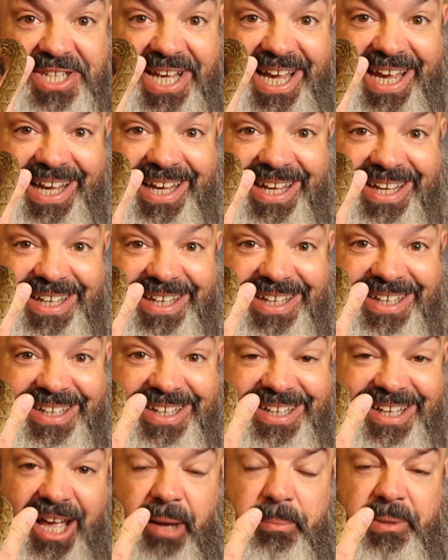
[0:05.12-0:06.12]
day.
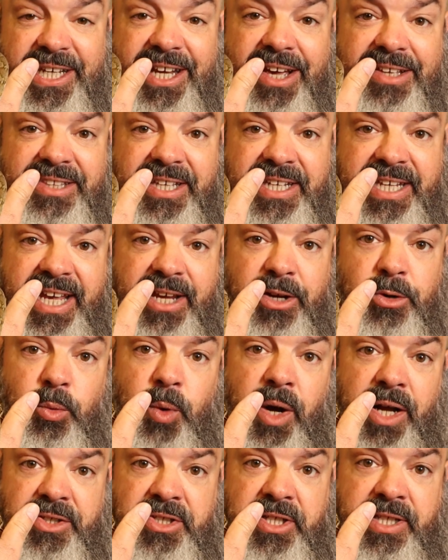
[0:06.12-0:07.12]
I mean, not the day you're
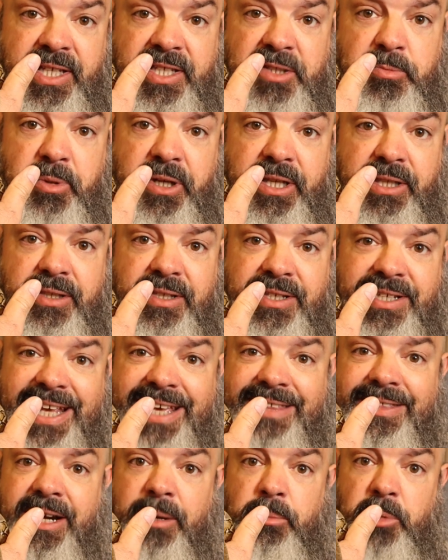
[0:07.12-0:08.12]
watching this, but the
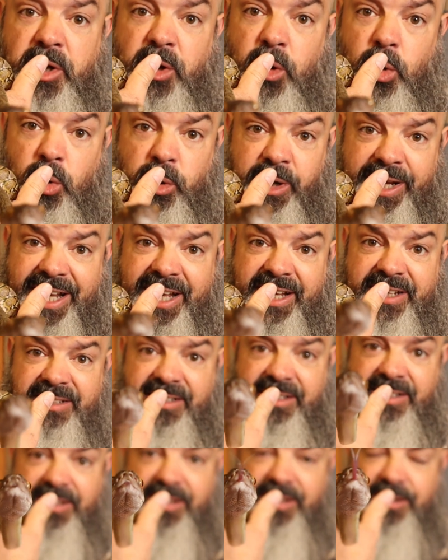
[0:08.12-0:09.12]
day that I'm recording it.
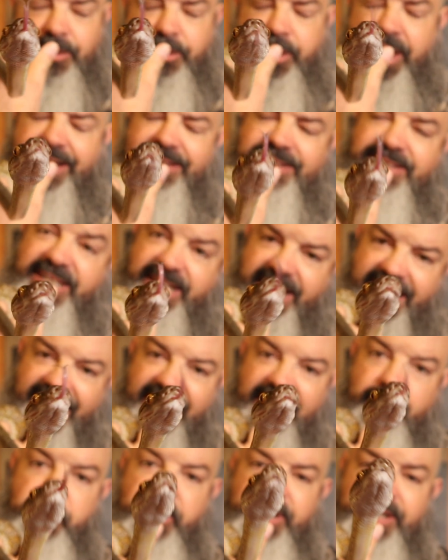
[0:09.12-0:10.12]
Not
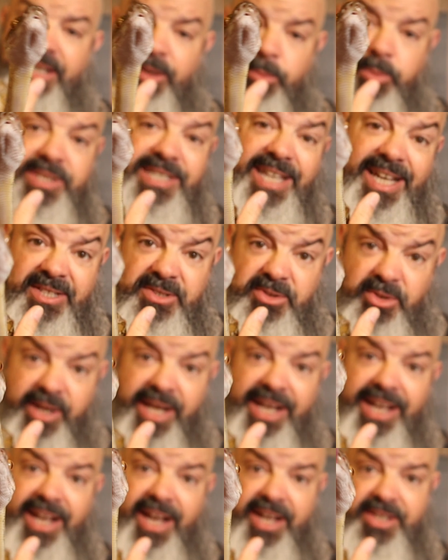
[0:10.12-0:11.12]
today, but it was
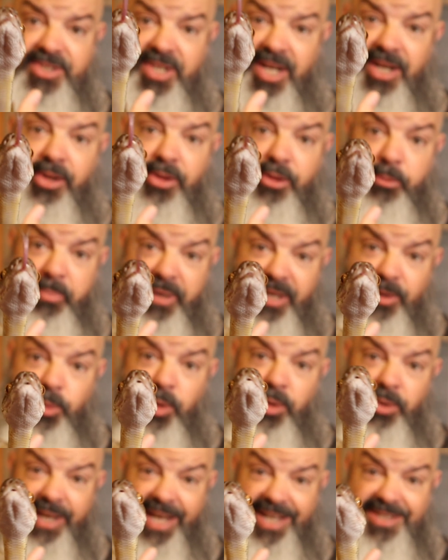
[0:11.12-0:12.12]
yesterday. I shot all the
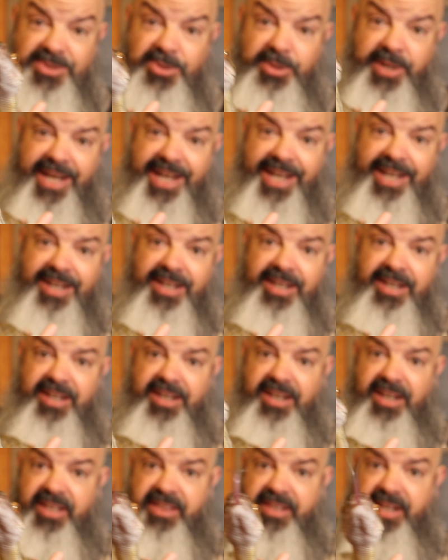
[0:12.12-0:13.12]
B-roll yesterday,
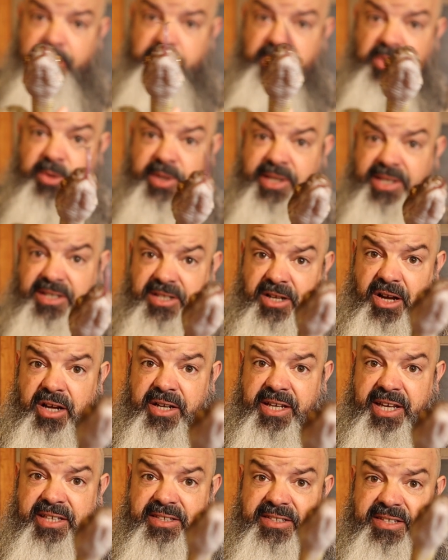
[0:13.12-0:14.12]
and then I'm doing the
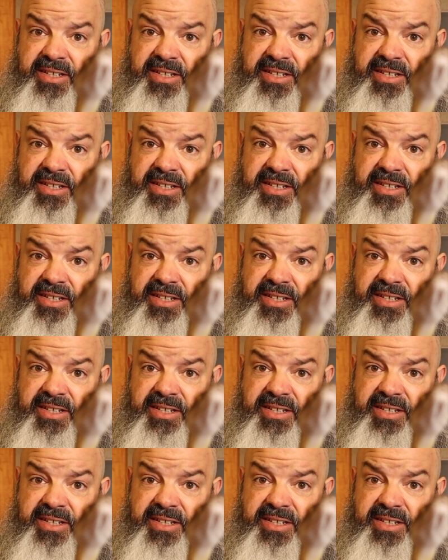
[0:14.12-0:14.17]
talking